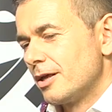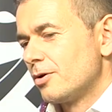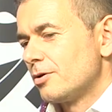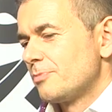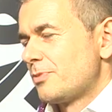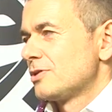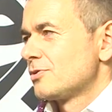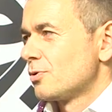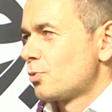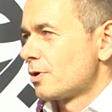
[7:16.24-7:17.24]
it all
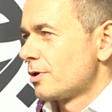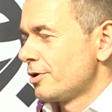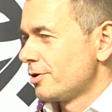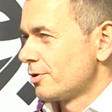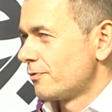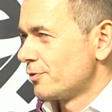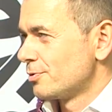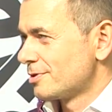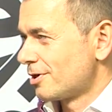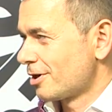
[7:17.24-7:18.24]
depends on where your
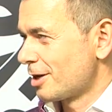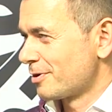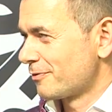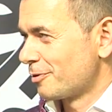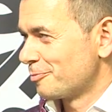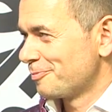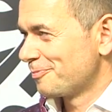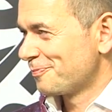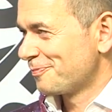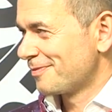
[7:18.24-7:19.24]
views are coming from.
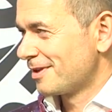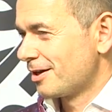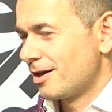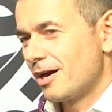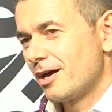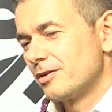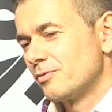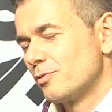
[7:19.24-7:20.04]
Okay. And